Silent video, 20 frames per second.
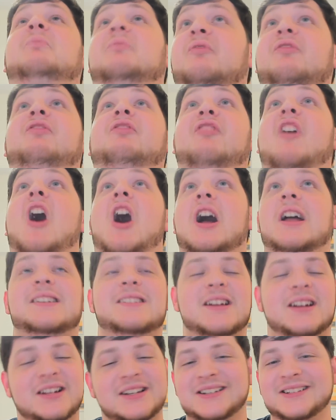
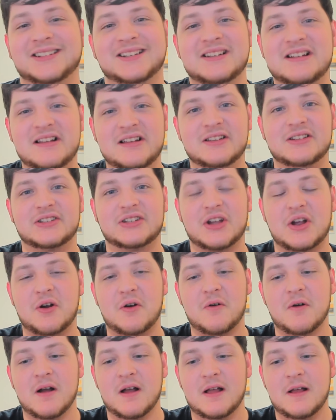fun.
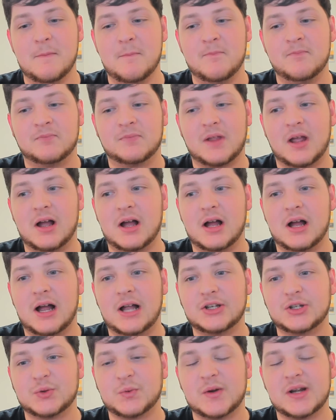So, uh,
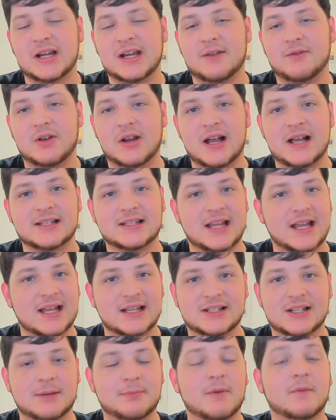I just wanted to give you guys a
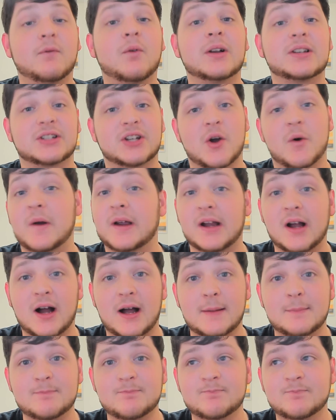heads up of what's going
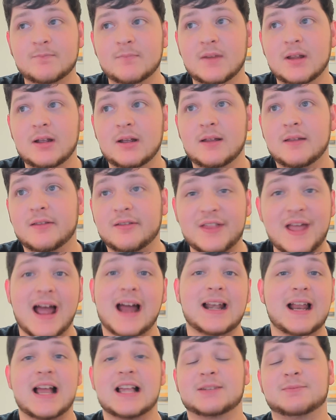on.
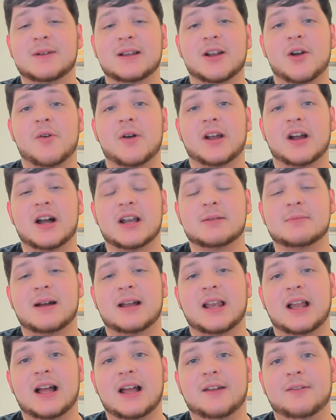That has been going on in
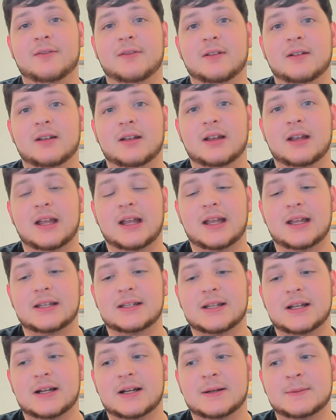my life,
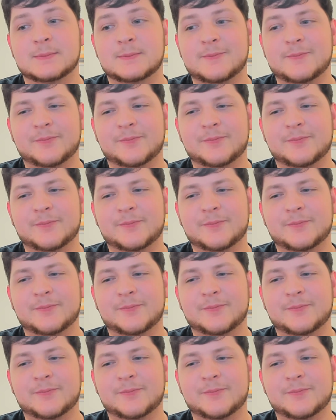and uh,